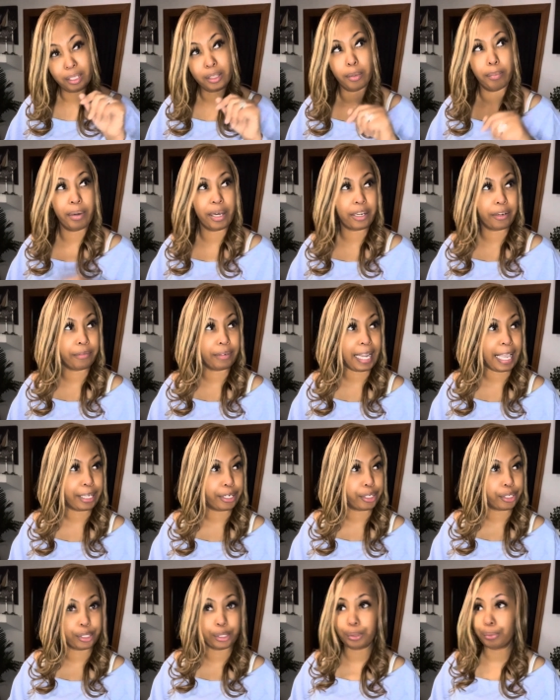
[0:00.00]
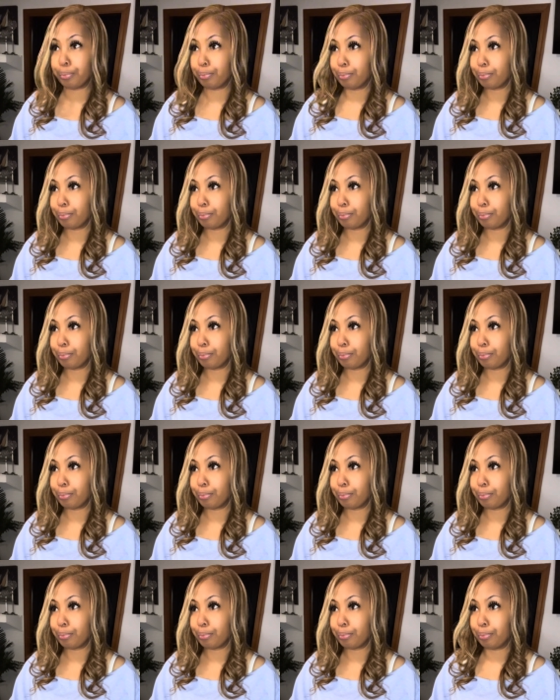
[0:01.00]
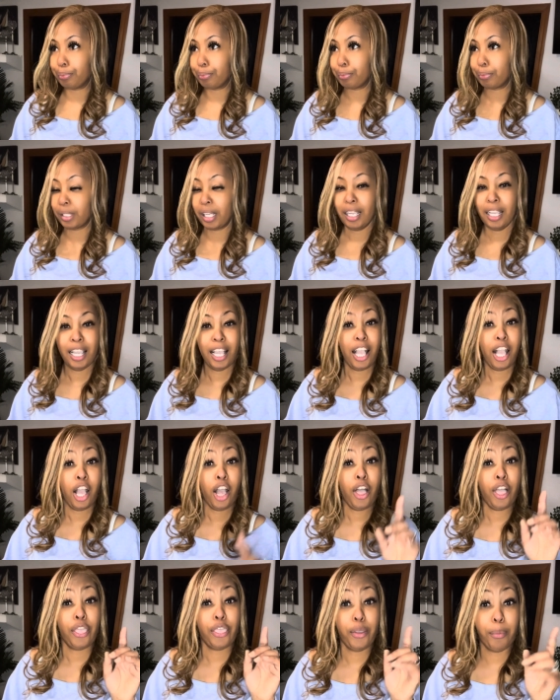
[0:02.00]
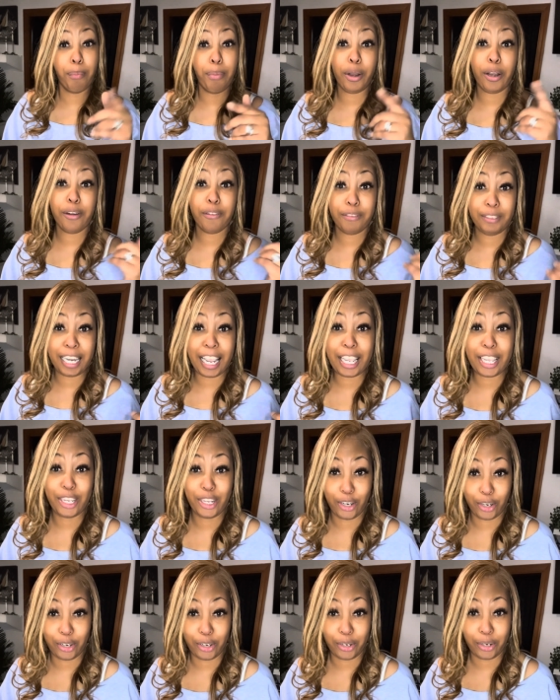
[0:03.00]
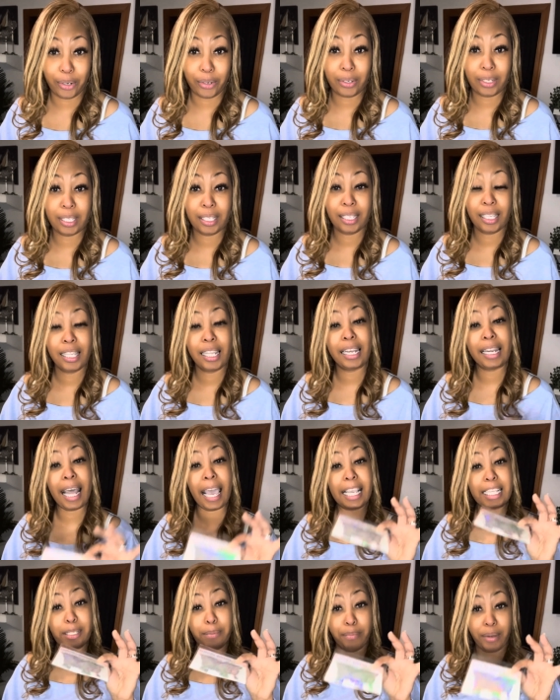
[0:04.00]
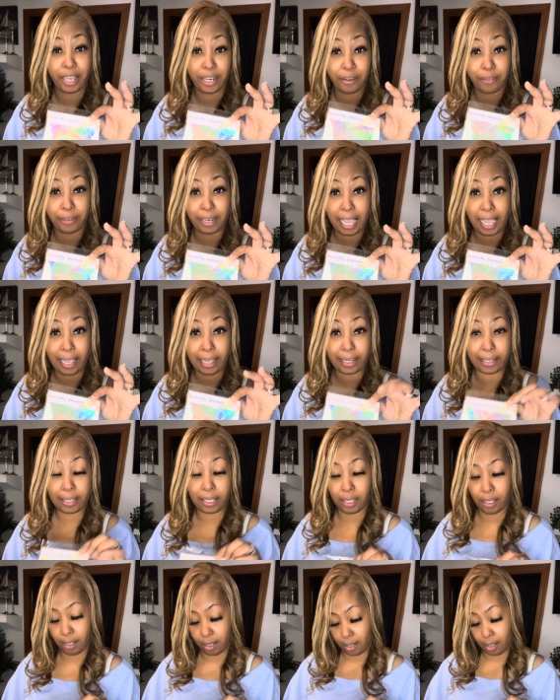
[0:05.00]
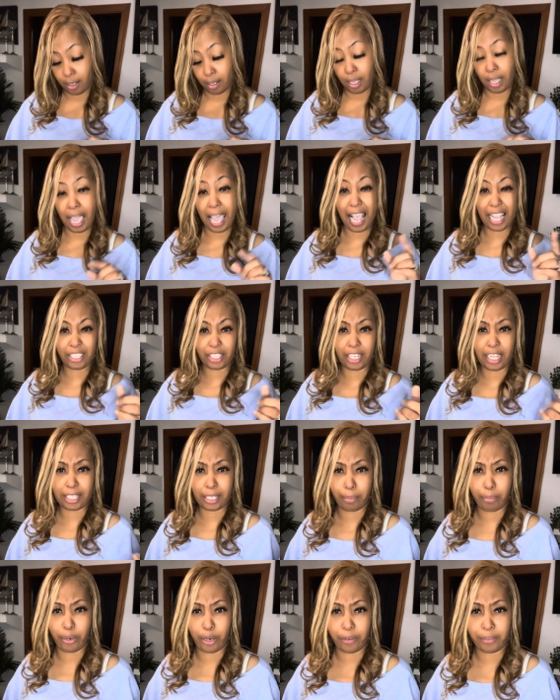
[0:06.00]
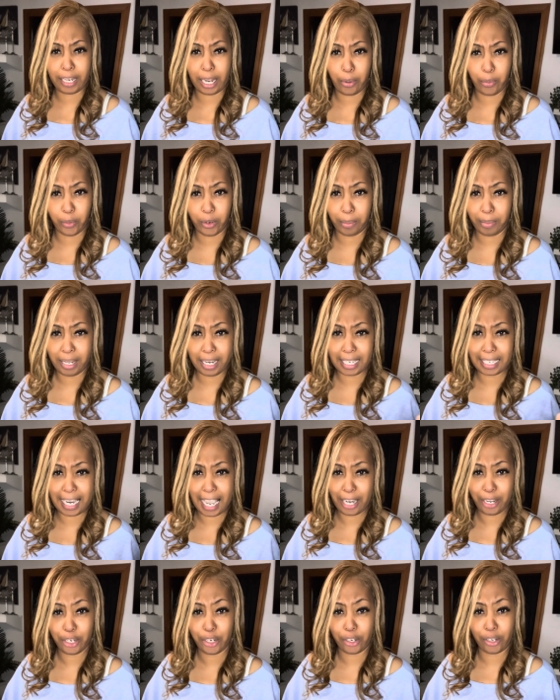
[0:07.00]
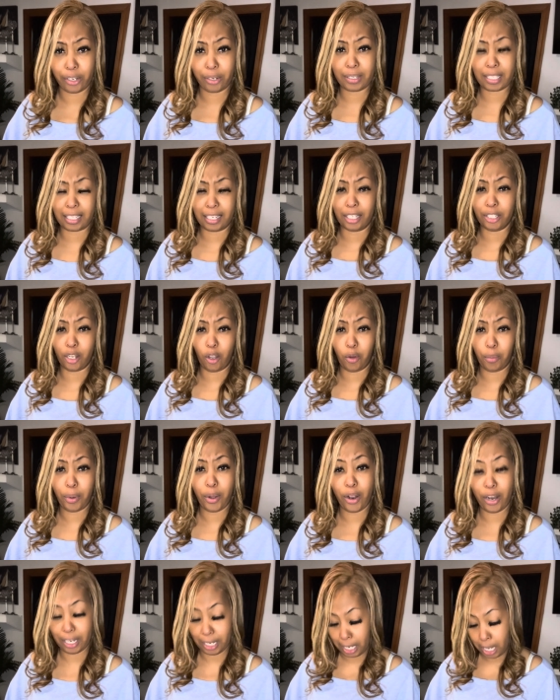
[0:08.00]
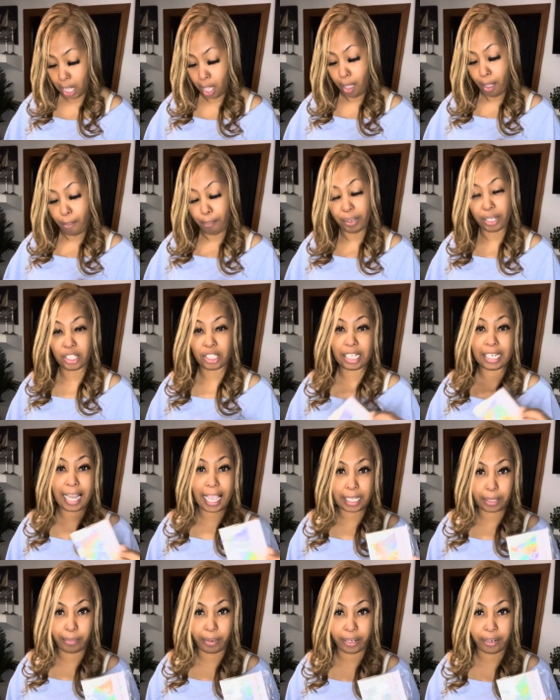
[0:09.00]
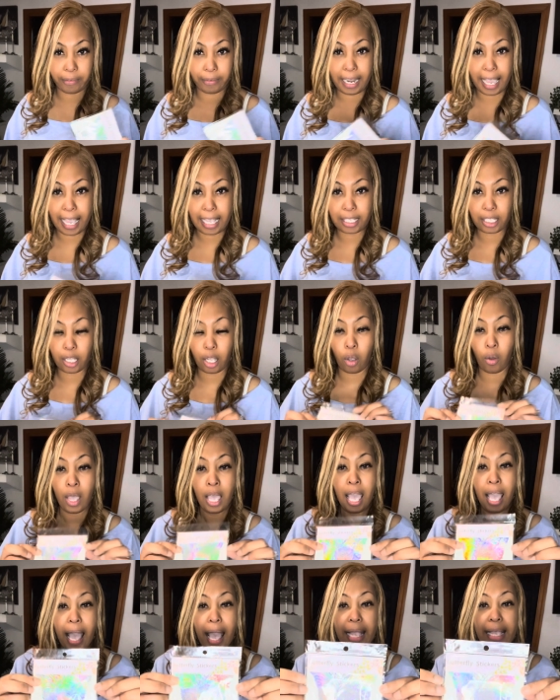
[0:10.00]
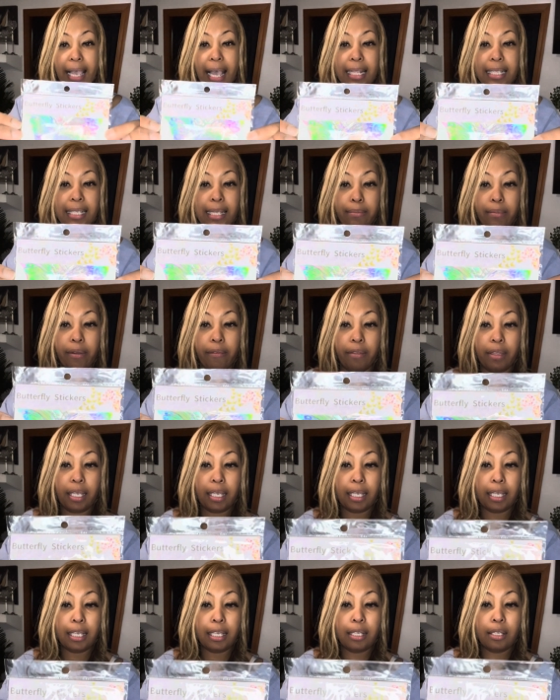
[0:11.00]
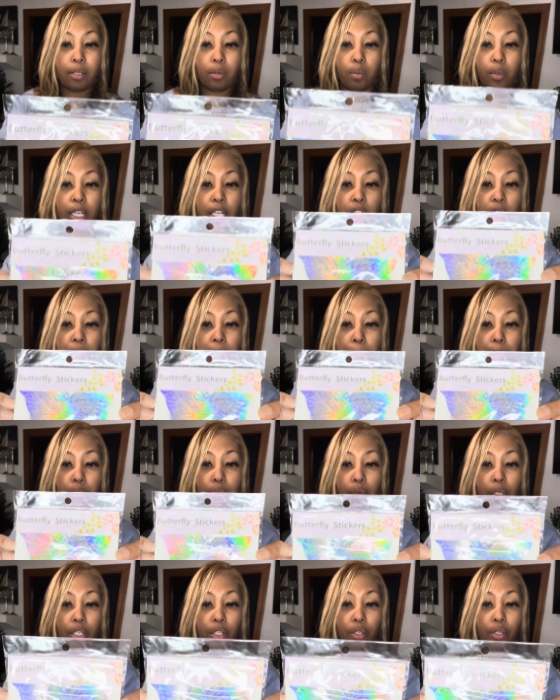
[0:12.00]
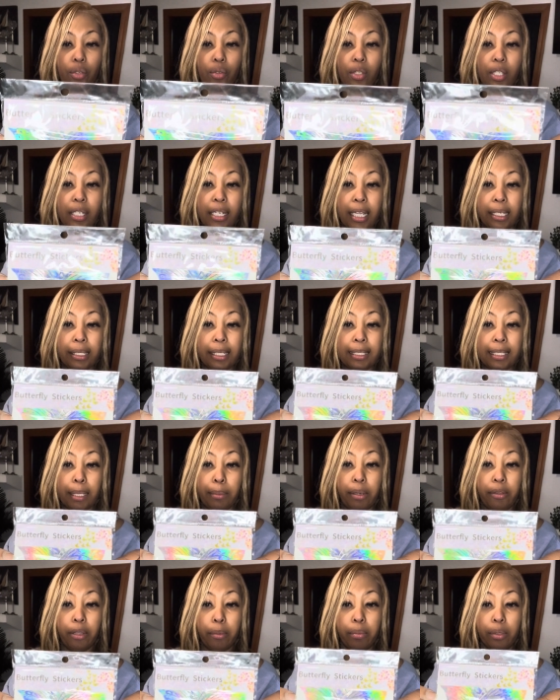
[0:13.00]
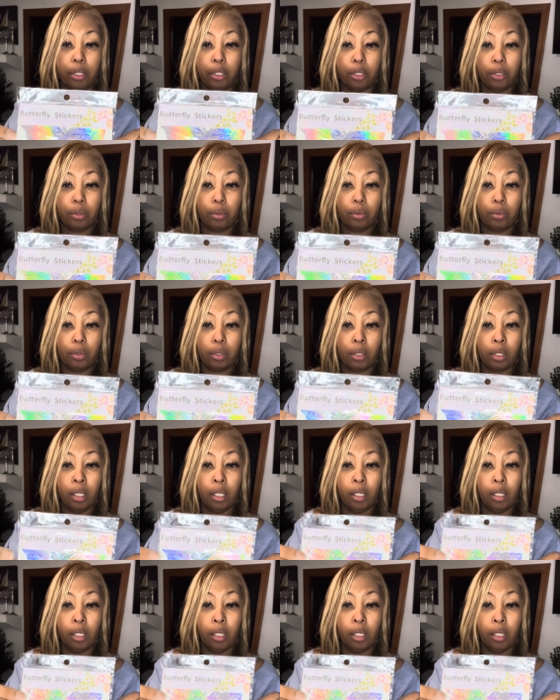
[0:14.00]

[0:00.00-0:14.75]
the butterfly girl. What? The birthday girl likes butterflies. Actually, it's a birthday woman. It's not a girl. It's an adult party. But she likes butterflies. So I got some of these, which I'm going to stick to some of the balloons